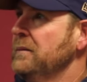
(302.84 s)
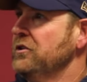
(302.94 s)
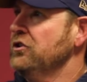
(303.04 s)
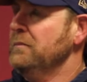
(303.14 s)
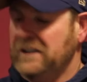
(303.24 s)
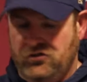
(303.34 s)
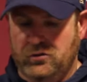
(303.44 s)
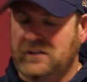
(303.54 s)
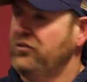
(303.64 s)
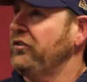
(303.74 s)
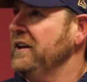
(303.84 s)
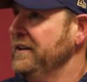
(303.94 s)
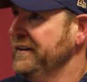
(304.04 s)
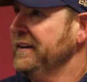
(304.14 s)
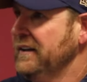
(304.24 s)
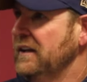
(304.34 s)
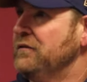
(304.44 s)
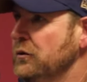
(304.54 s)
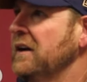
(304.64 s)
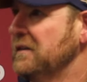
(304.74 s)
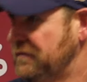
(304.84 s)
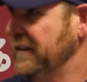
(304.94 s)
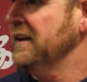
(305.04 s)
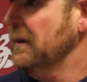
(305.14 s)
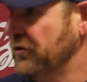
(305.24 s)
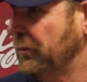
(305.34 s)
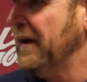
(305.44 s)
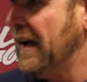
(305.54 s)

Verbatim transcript: him to do, because you can see if you got to defend him as a